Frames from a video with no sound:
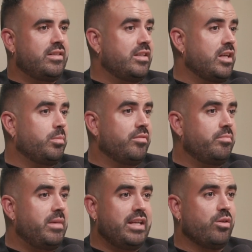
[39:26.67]
the top
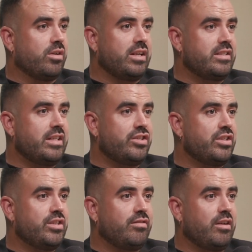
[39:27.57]
of many
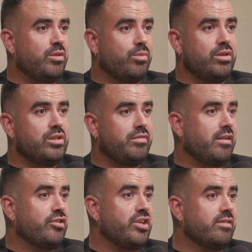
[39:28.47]
organizations around the world of
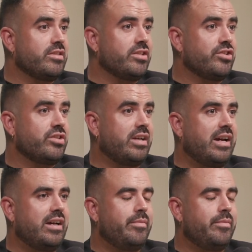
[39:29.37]
Irish heritage,